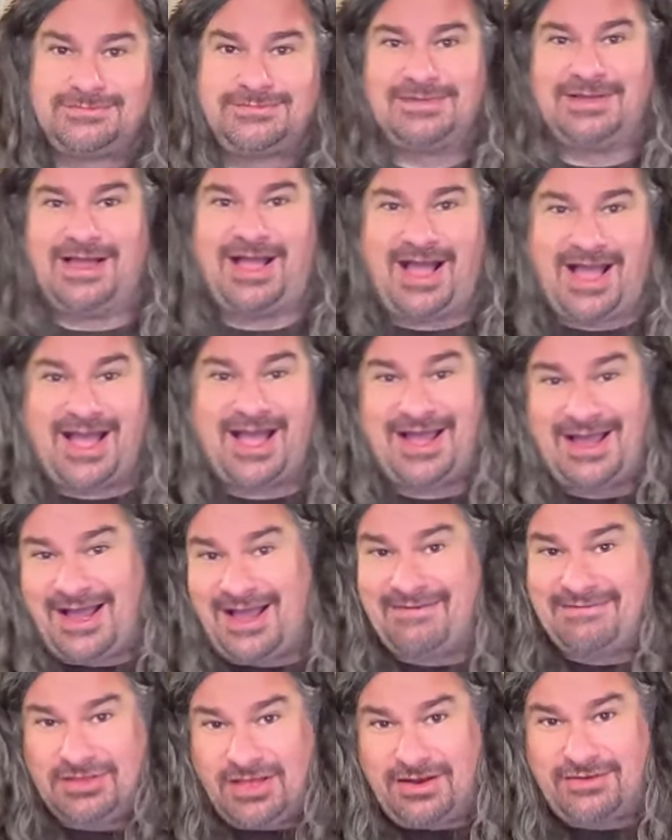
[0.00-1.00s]
I
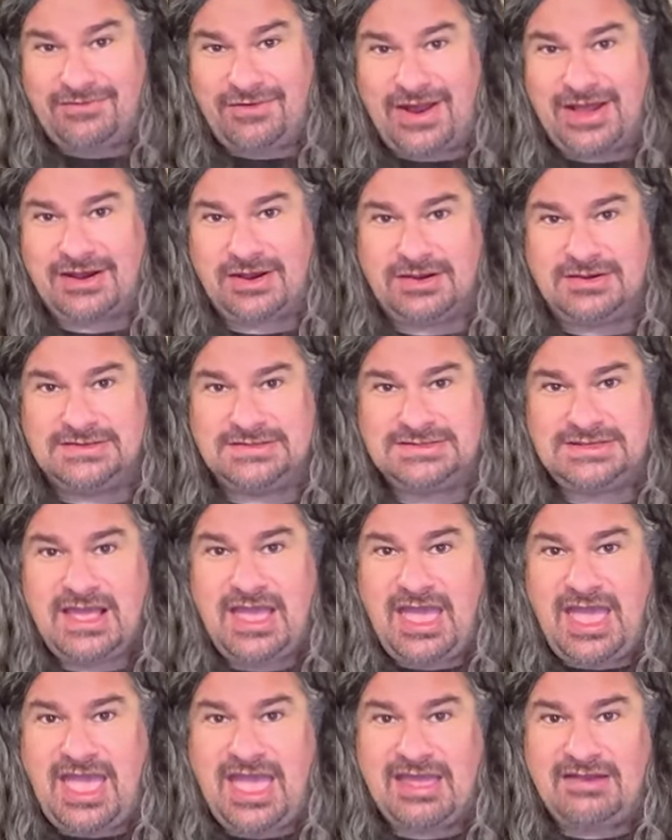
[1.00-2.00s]
have a lot of records.
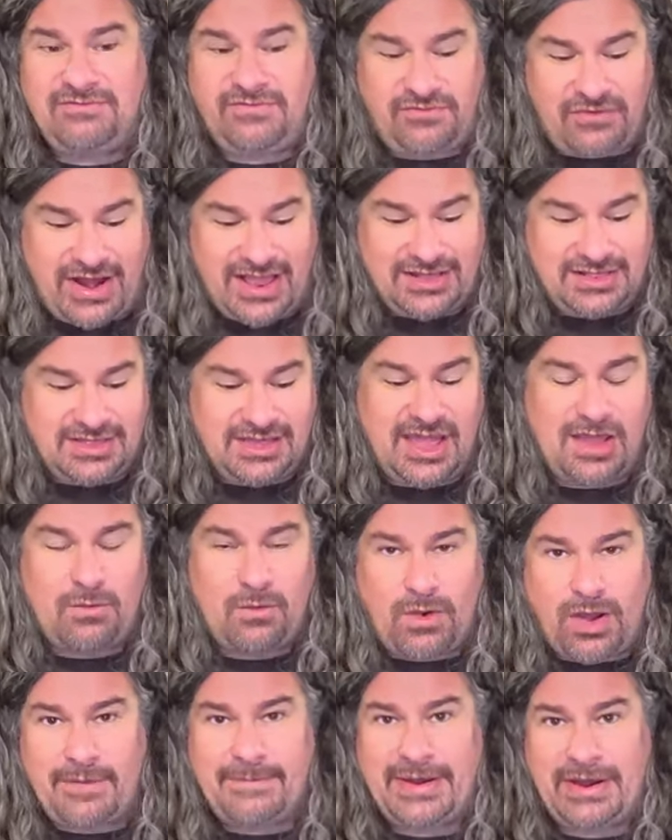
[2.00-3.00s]
And frankly, I
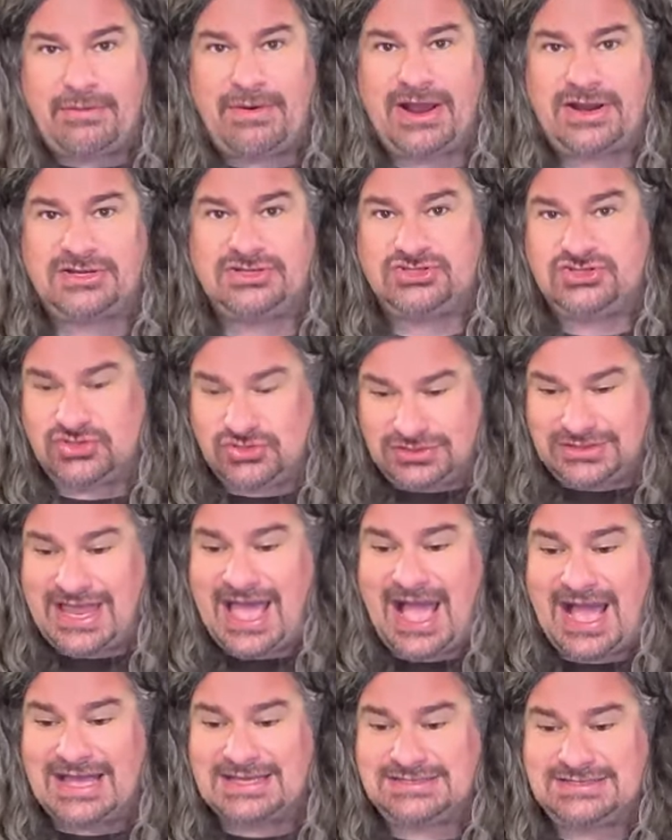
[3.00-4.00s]
want my records to
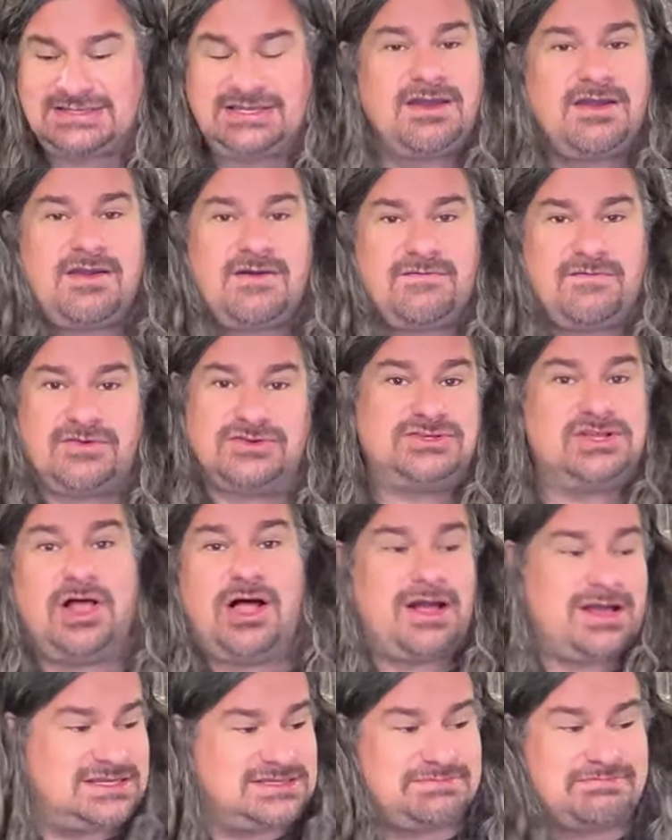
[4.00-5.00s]
last for as
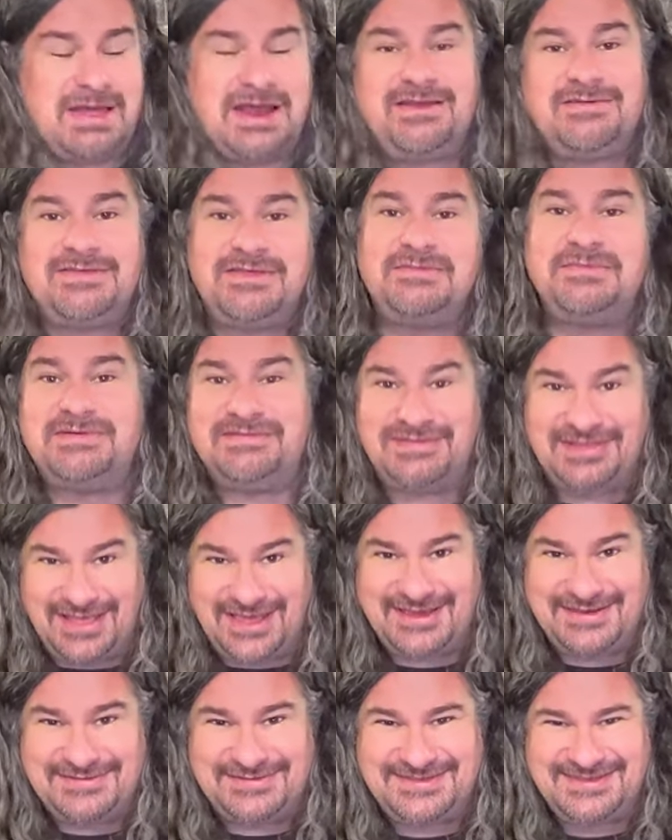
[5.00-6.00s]
long as many of them have
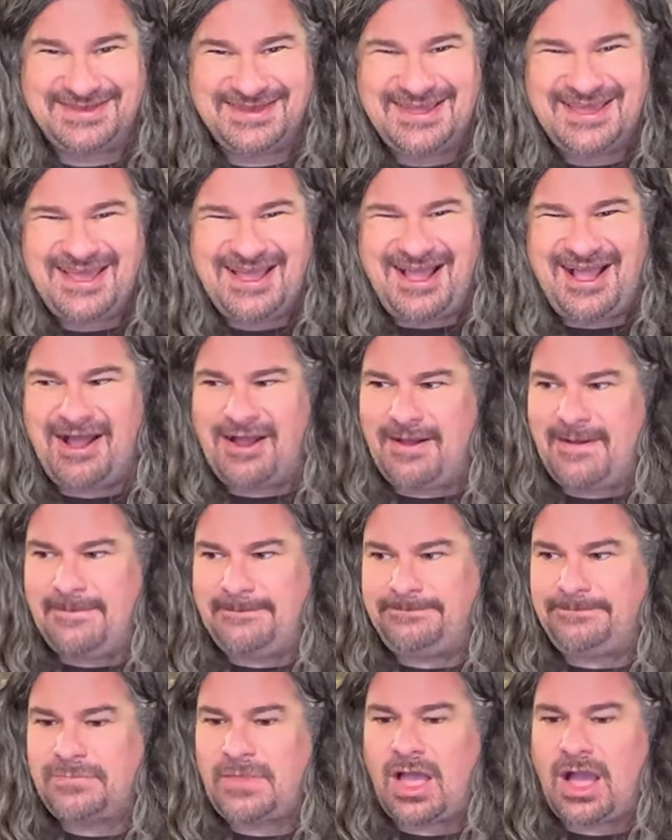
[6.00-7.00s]
lived.
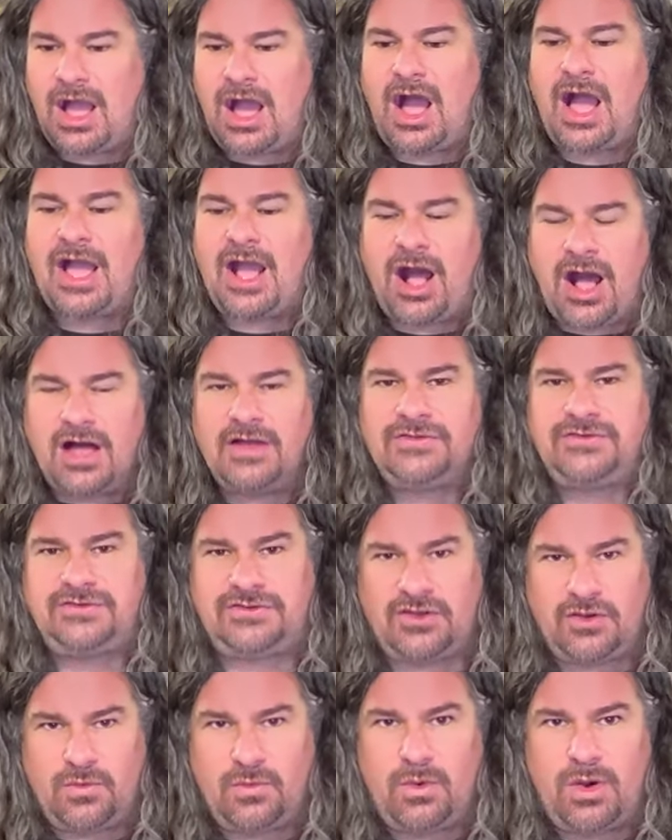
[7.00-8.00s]
Um, I
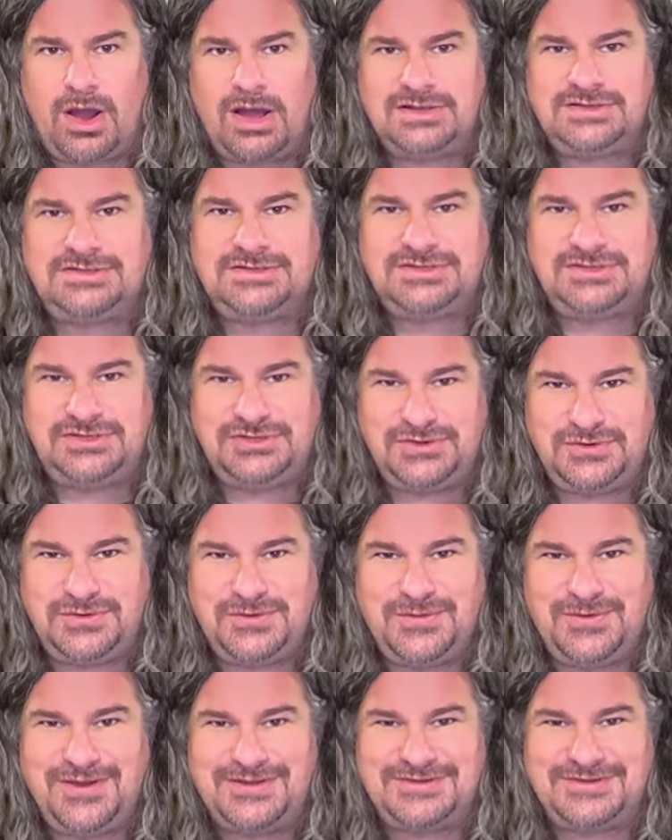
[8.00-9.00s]
also want
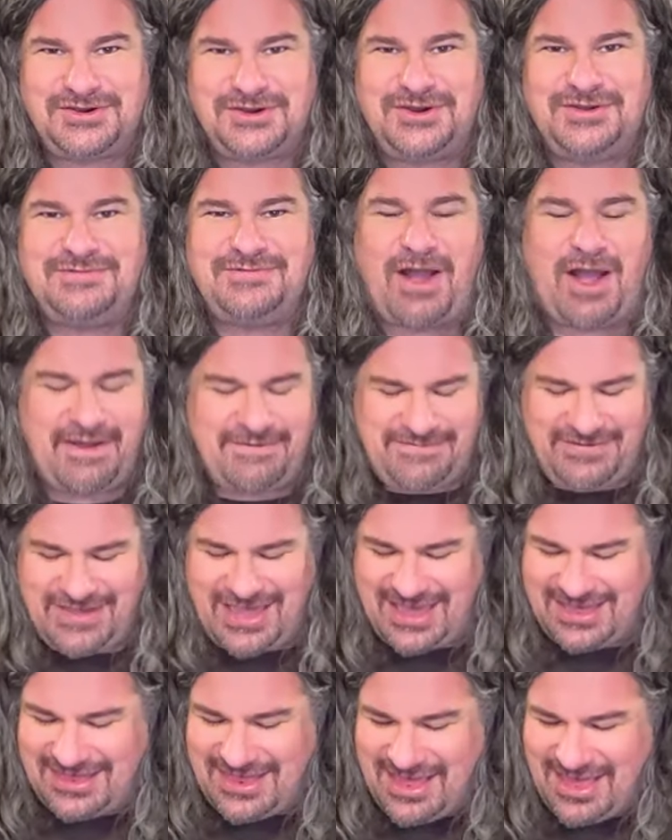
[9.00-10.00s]
to sort of
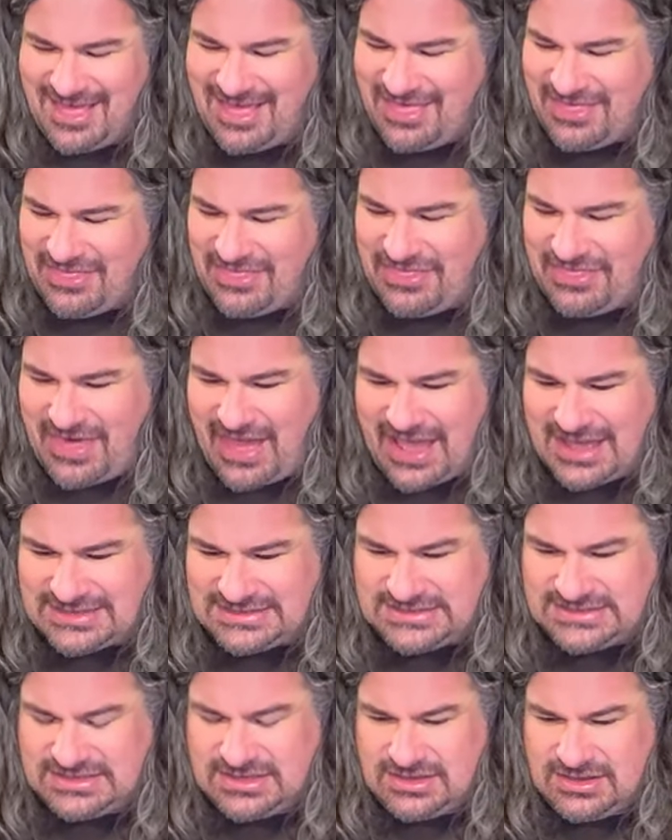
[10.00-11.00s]
obviate
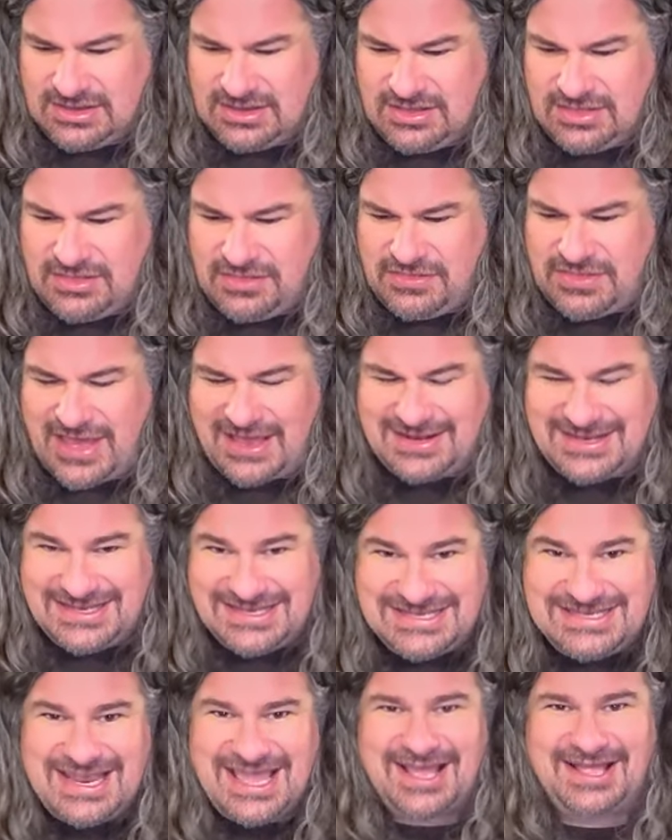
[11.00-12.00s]
that, that
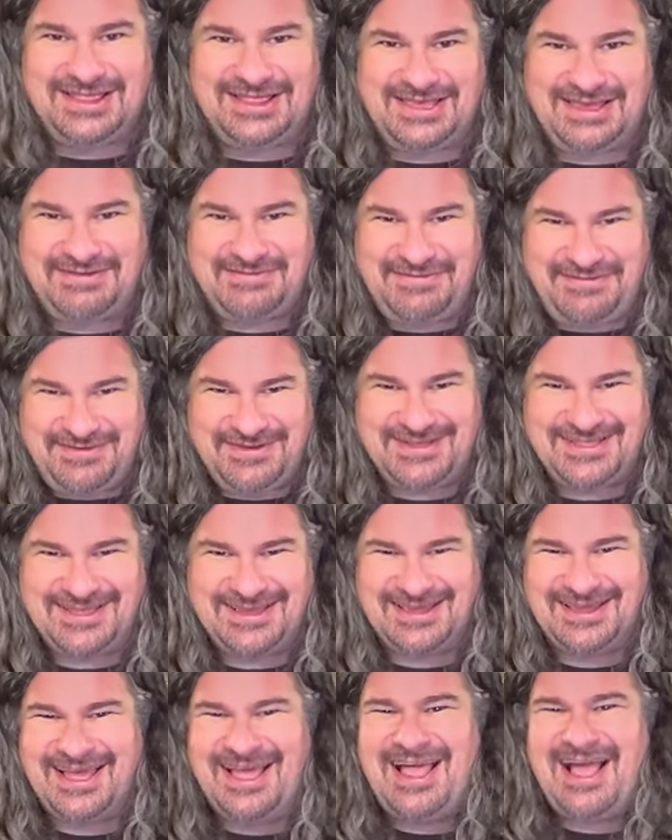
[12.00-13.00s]
niggling
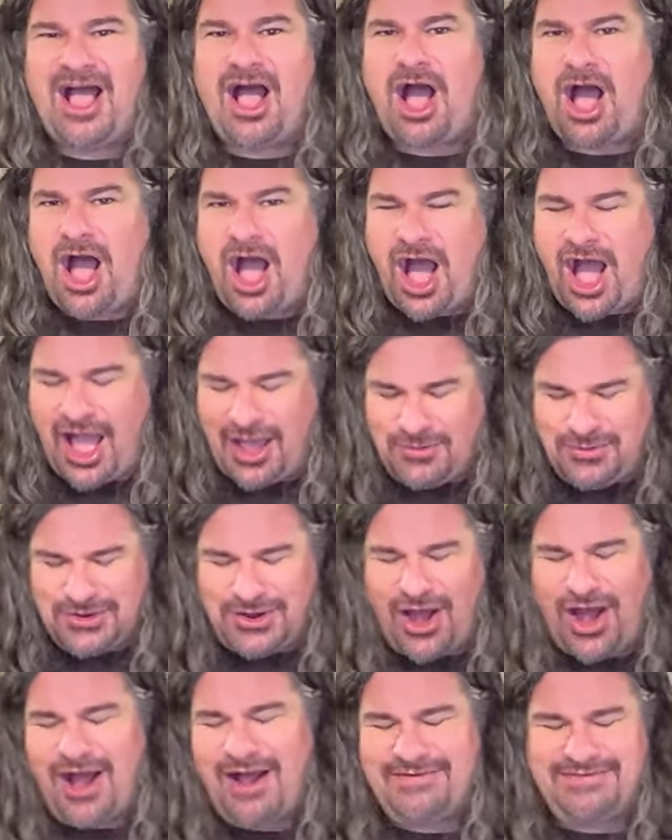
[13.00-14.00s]
feeling. I
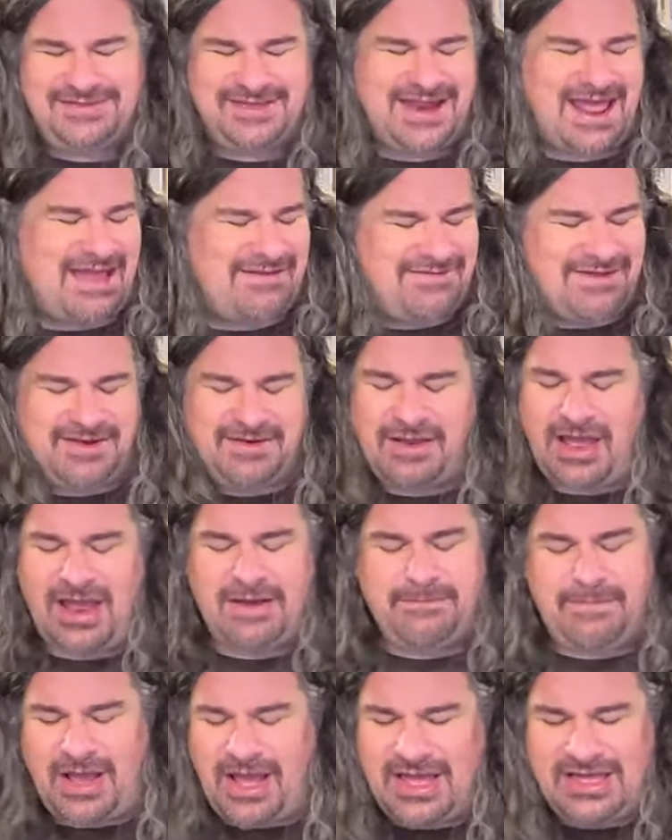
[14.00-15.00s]
would often have. I'd,
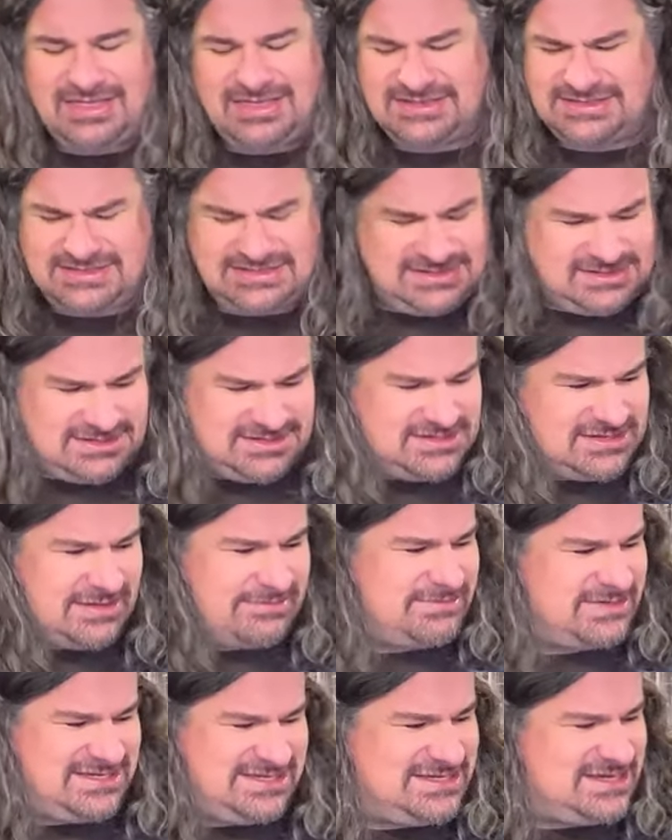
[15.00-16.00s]
I'd, buy this
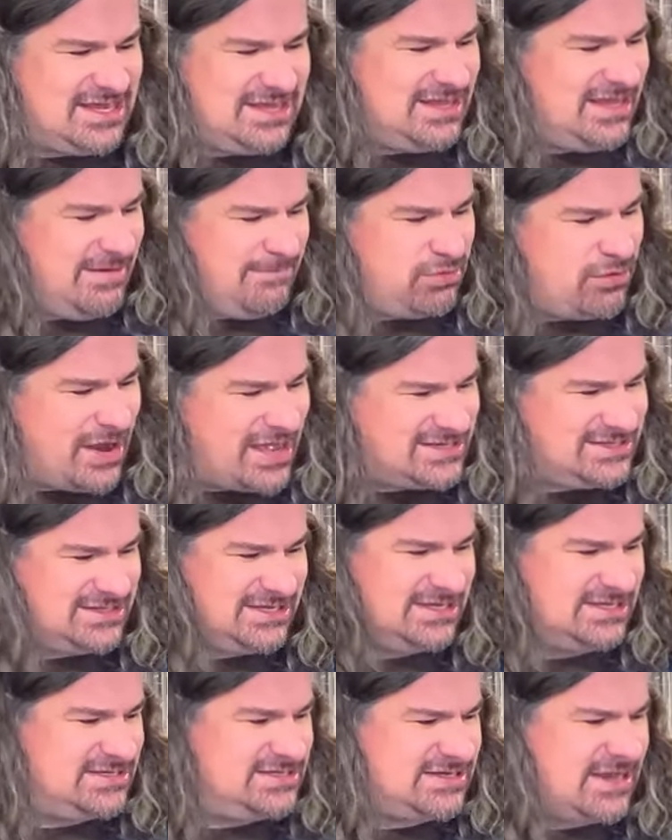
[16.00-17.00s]
some silly
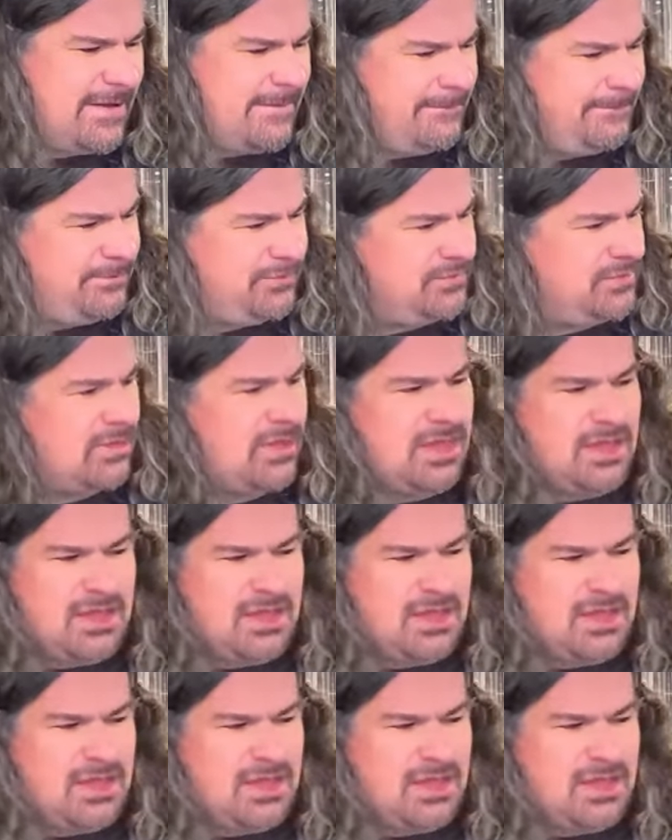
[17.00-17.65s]
pressing, some